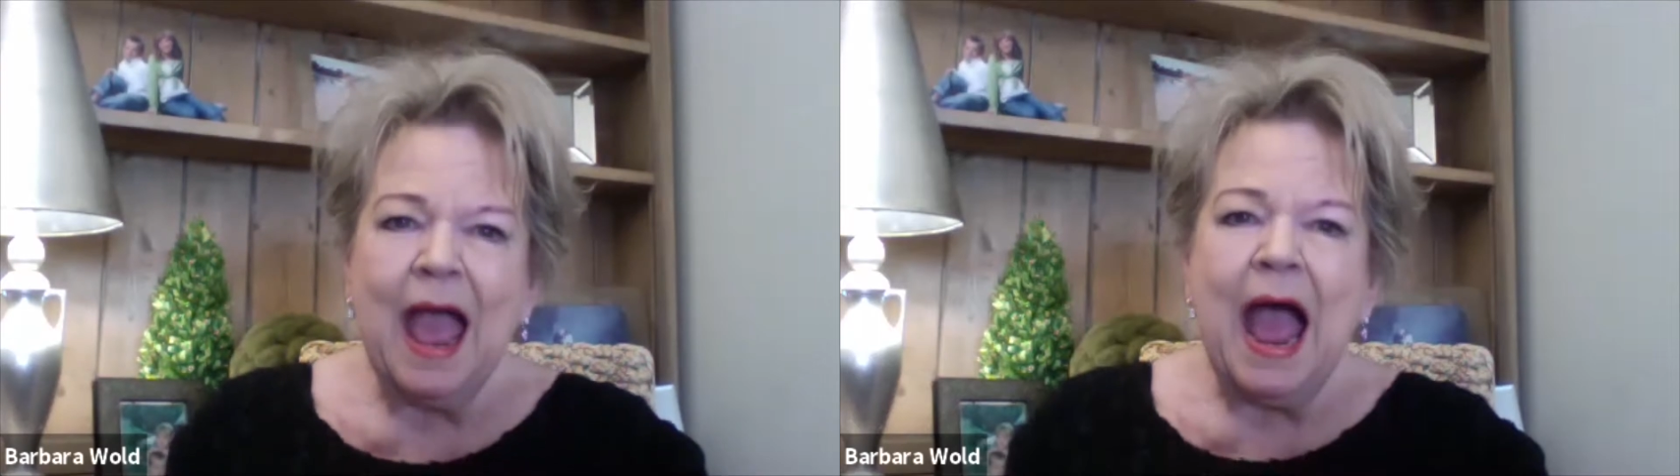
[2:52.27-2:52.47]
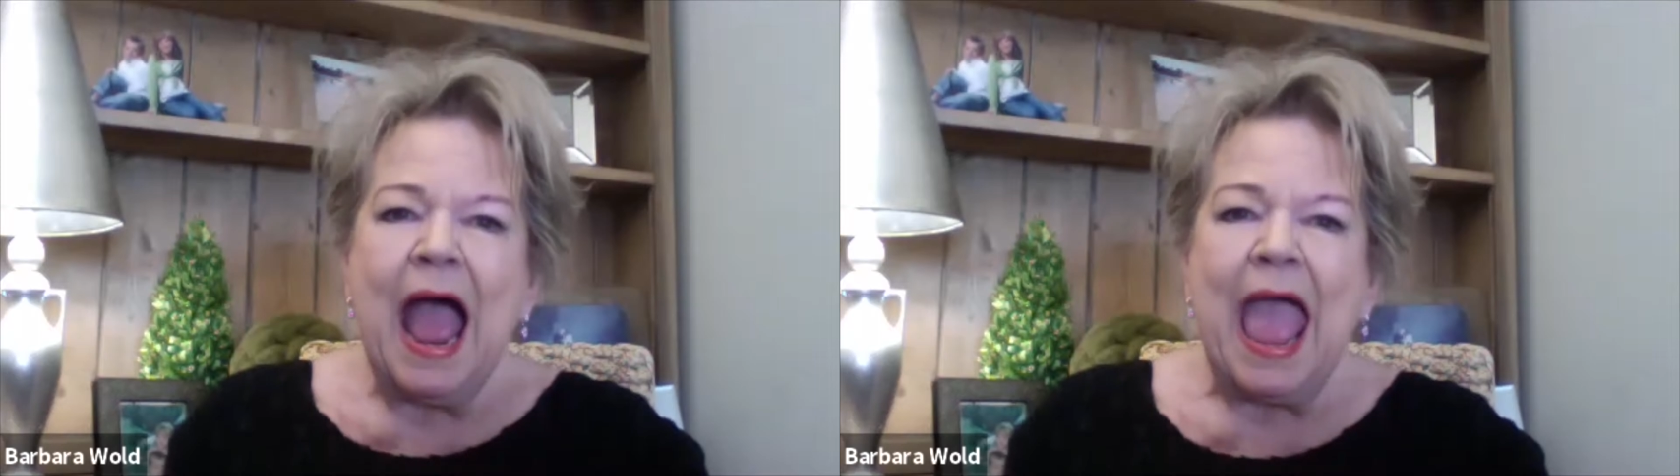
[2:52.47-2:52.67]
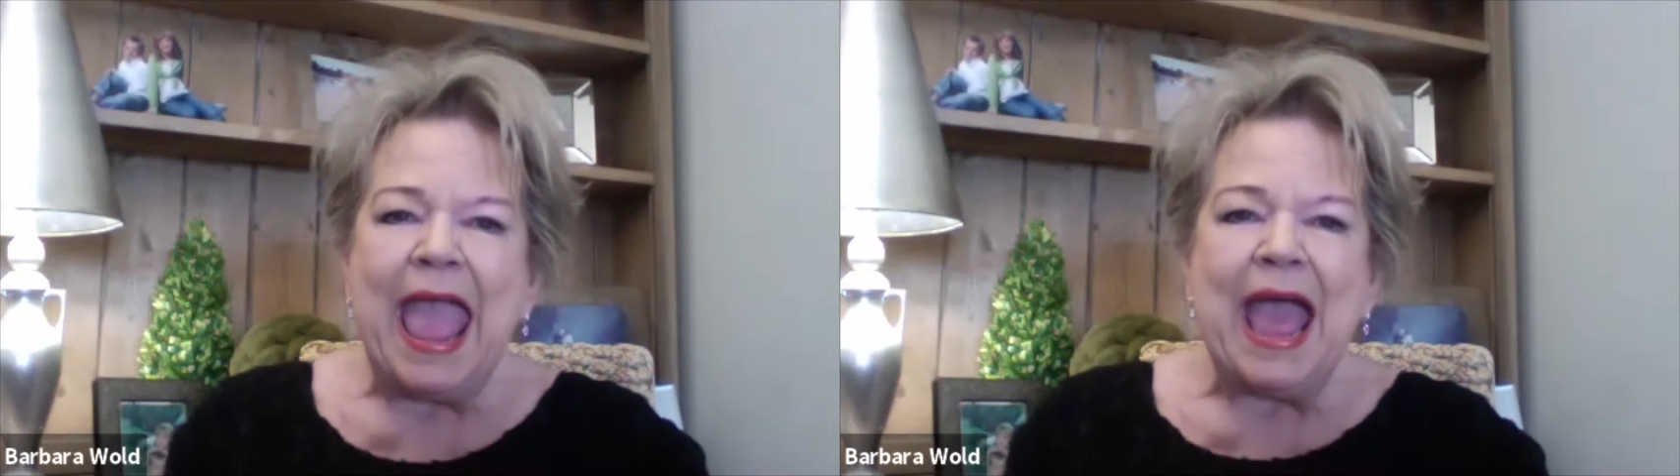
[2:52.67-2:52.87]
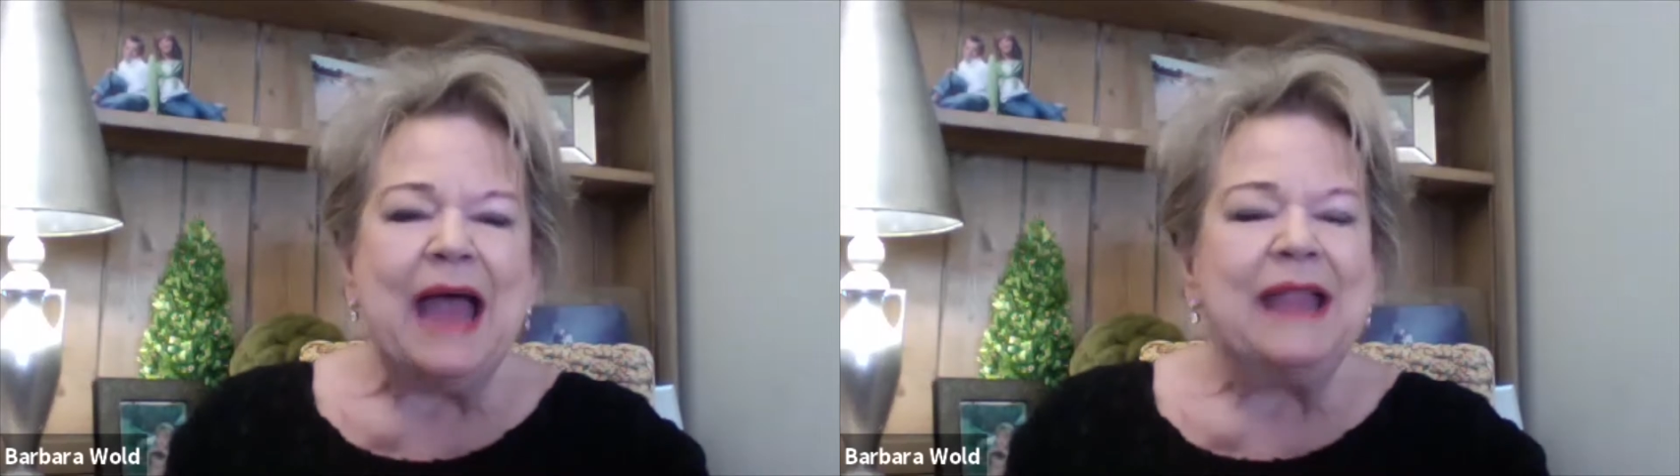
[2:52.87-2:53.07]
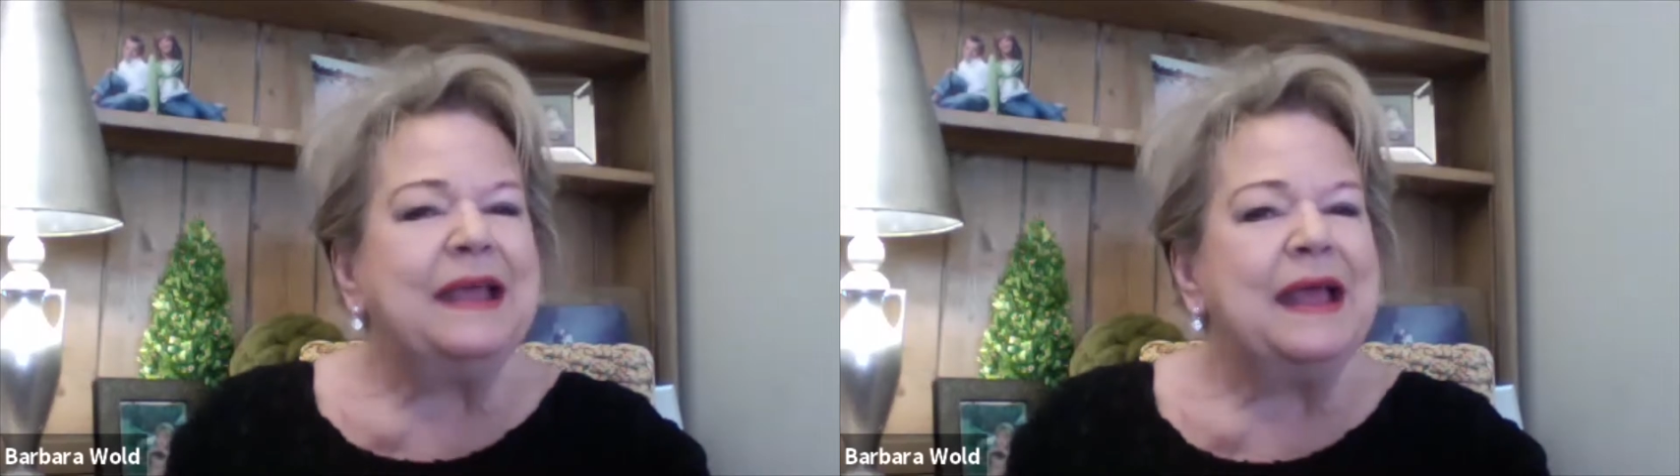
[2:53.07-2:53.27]
And
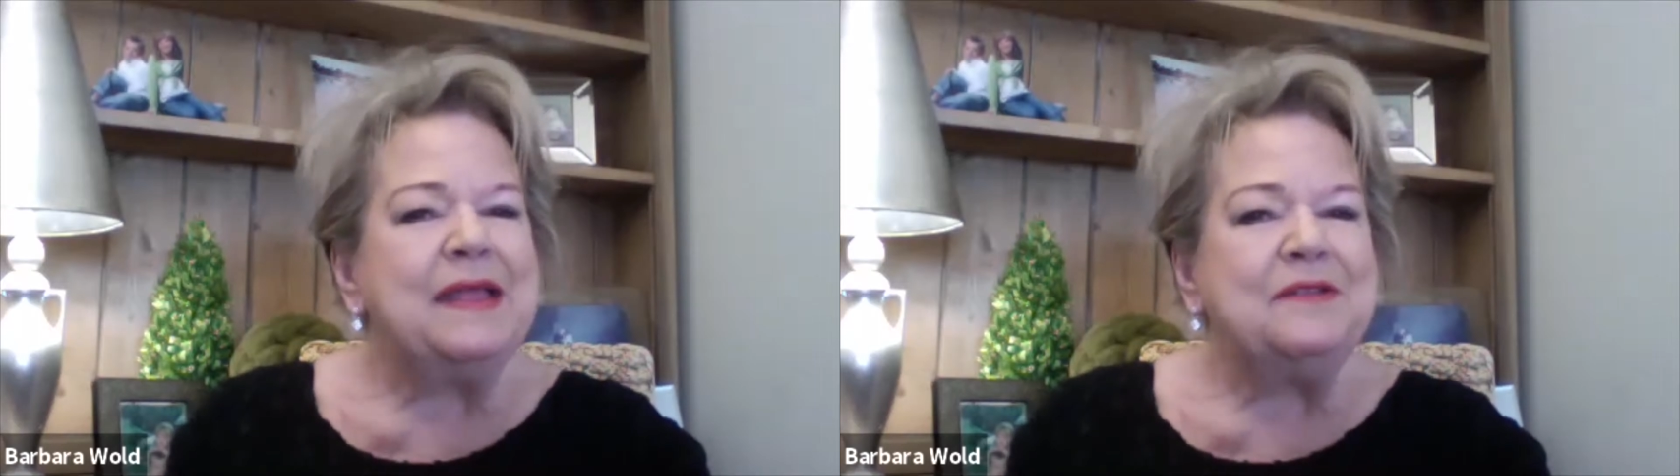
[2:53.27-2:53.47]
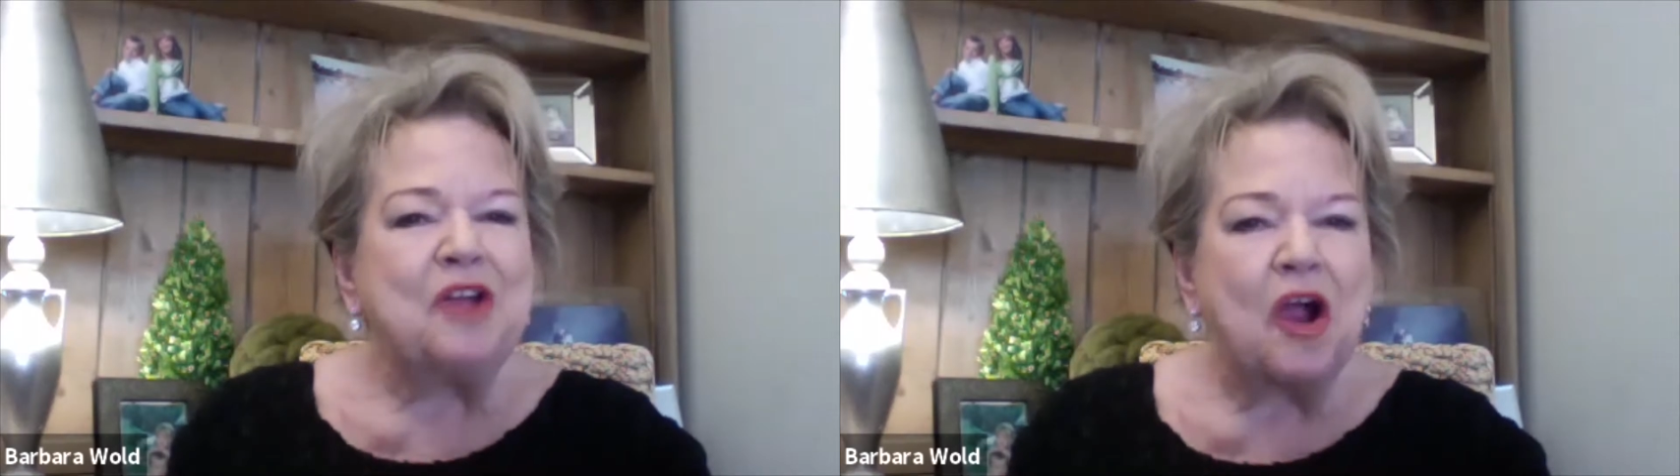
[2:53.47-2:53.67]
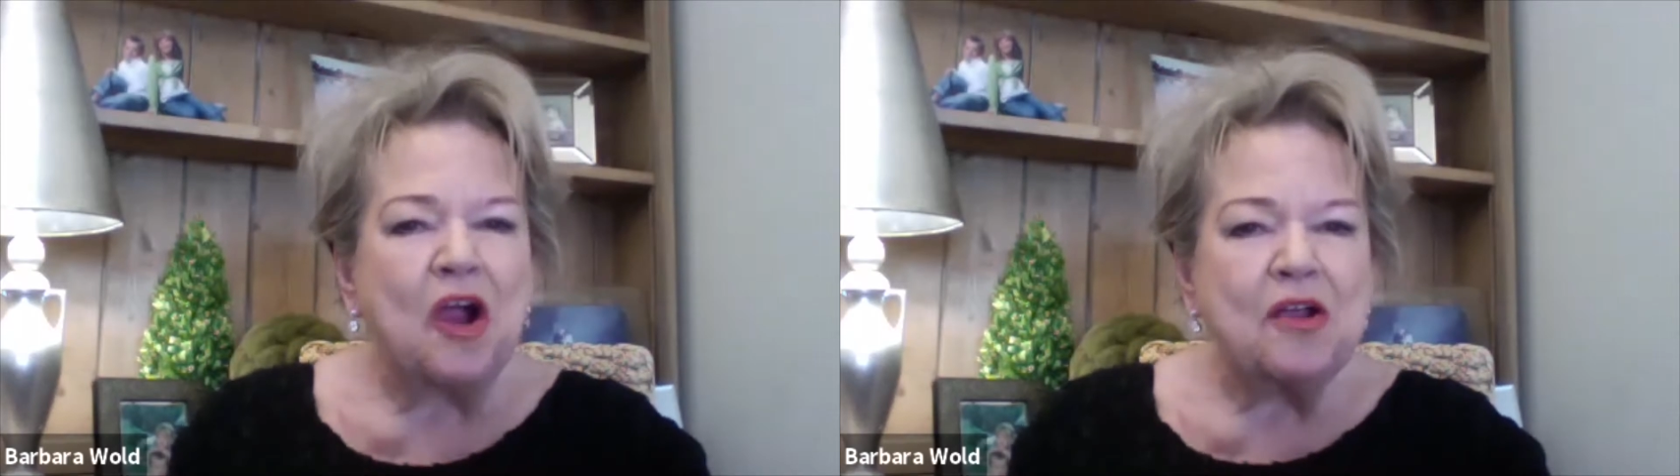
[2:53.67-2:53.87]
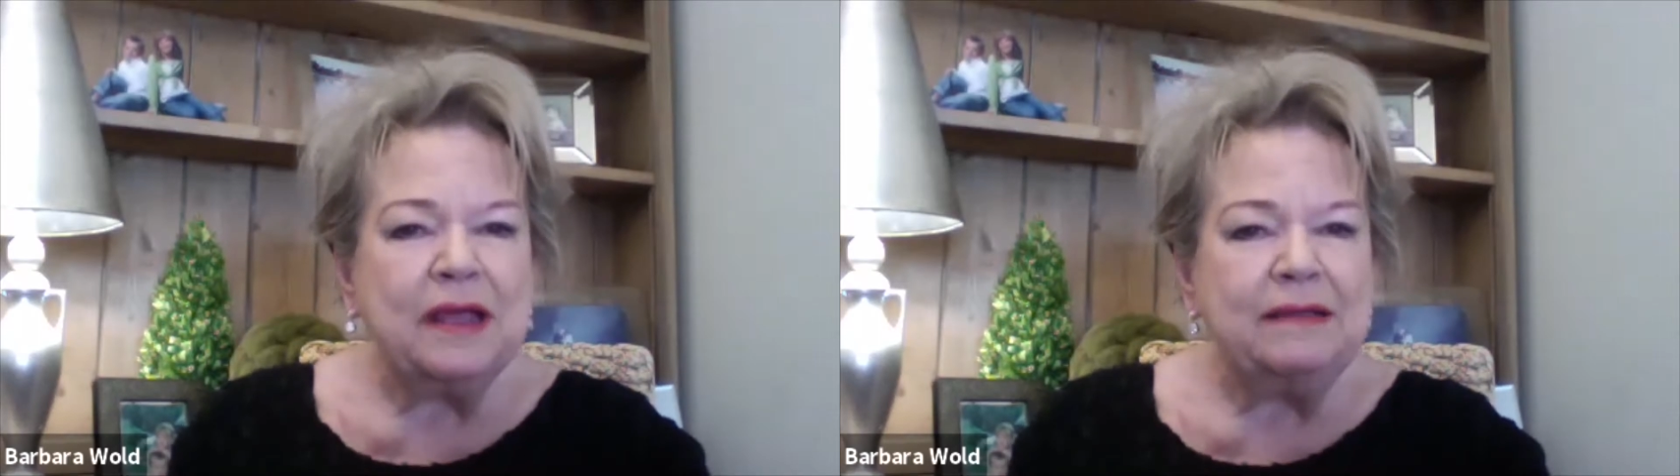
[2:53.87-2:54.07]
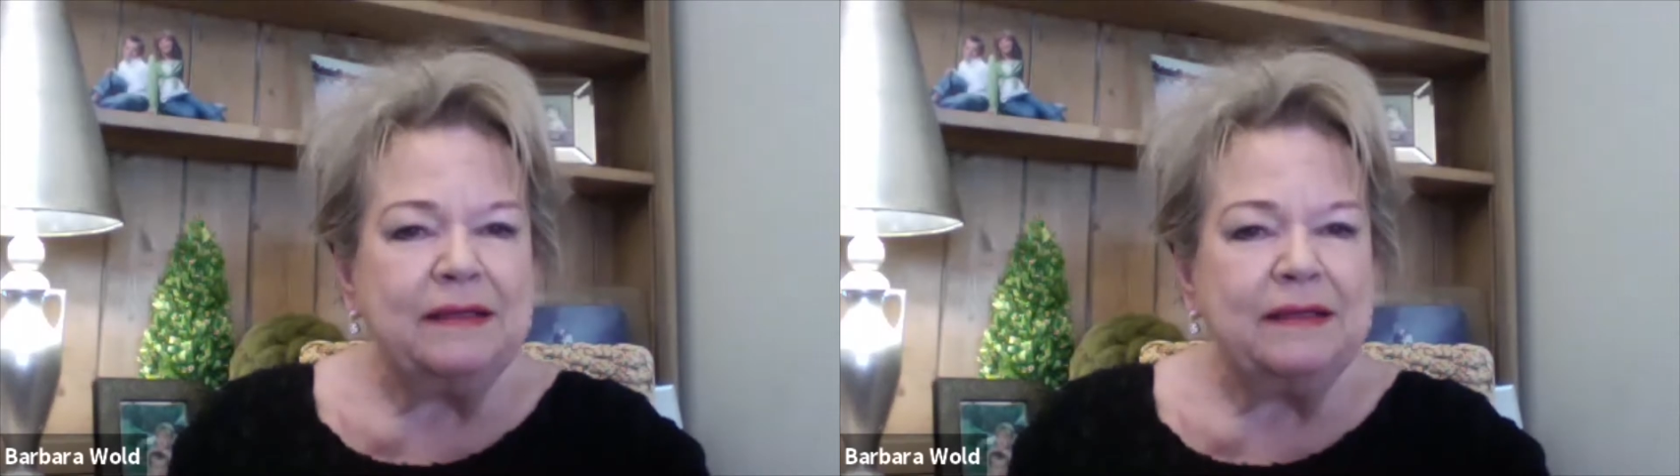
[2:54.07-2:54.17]
Target,